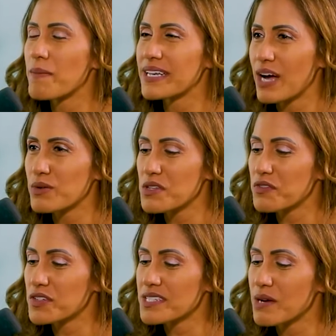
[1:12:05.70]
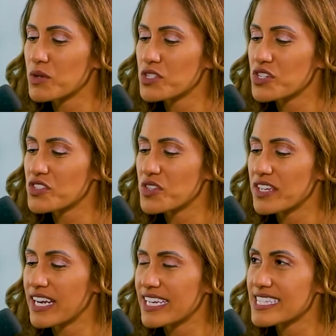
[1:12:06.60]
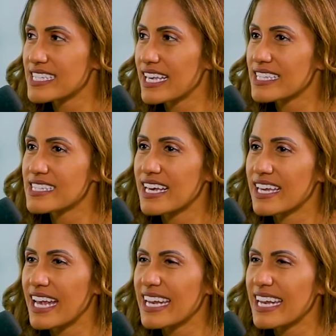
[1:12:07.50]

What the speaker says: My dad was the first Samoan judge in the United States, and I